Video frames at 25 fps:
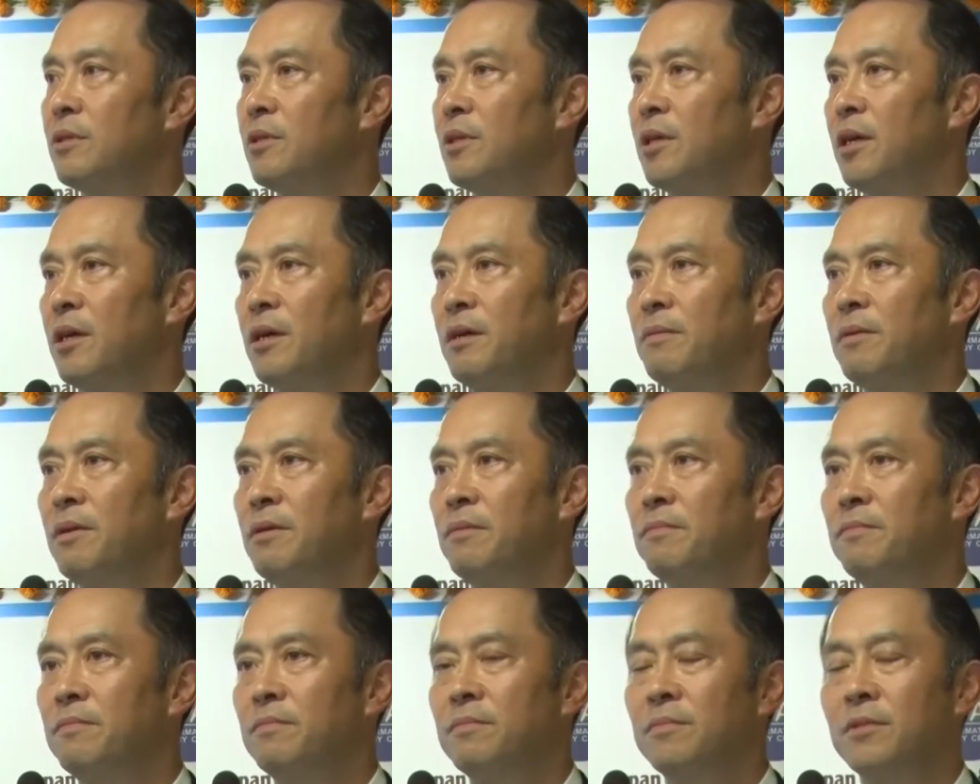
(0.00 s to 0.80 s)
uh,
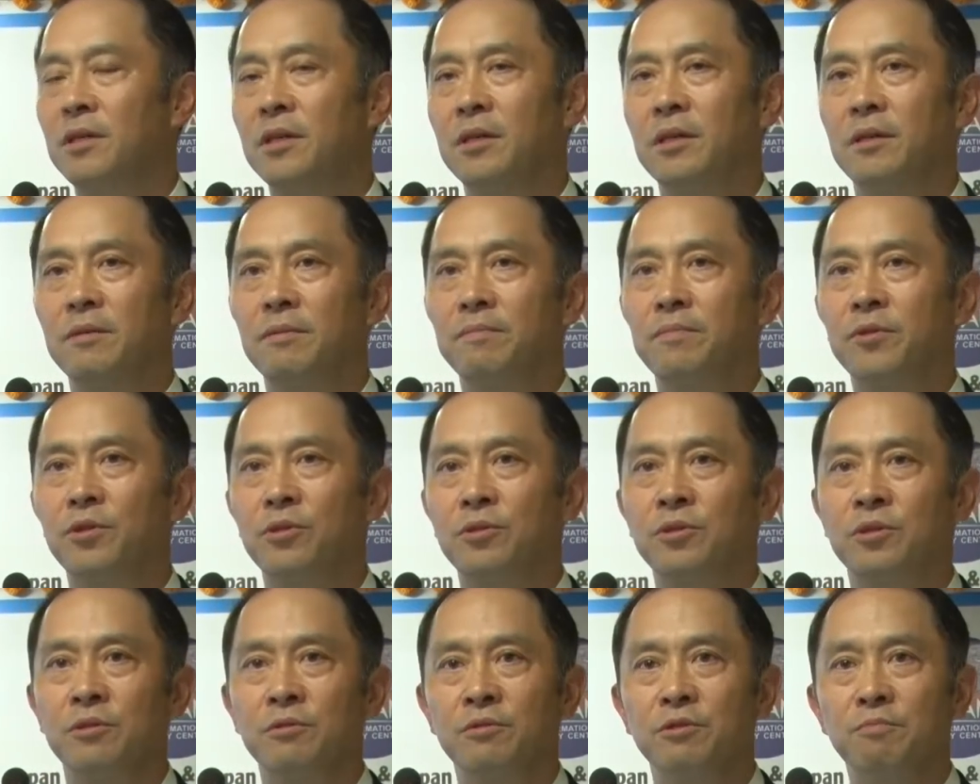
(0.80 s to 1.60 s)
uh,
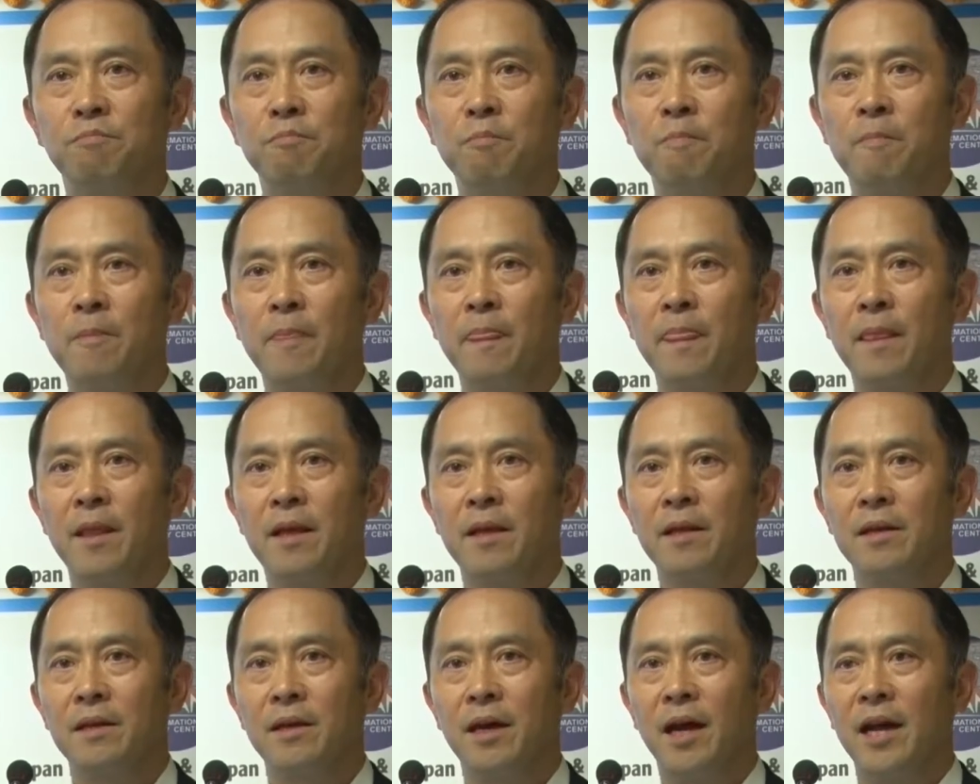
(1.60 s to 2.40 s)
persons,
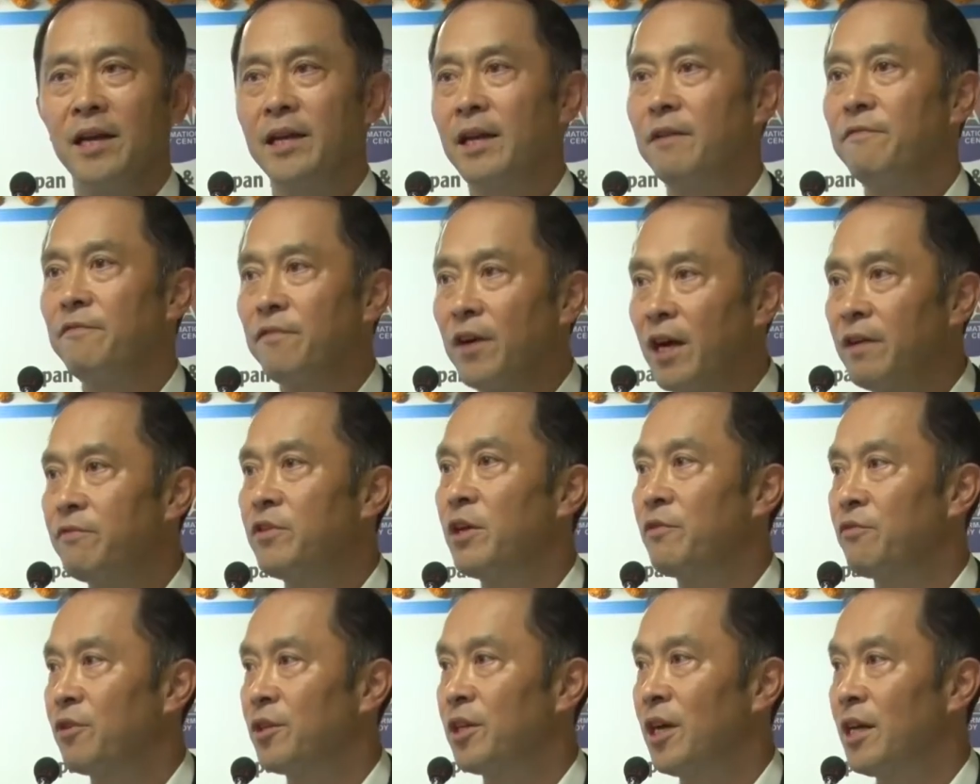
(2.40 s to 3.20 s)
I get five
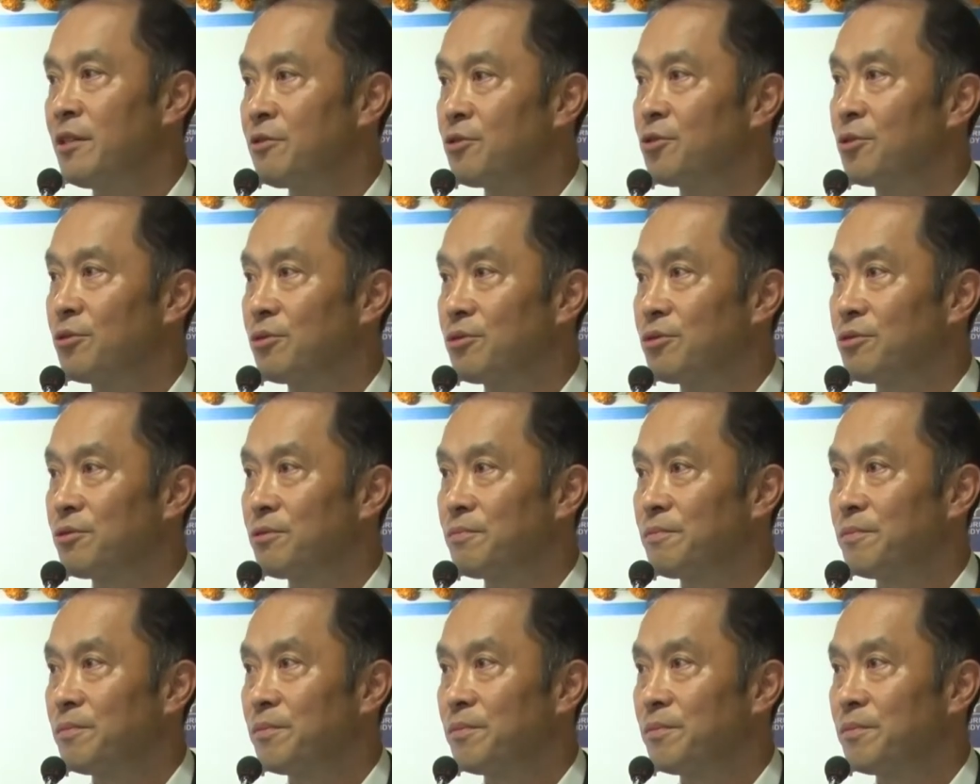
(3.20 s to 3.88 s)
different answers.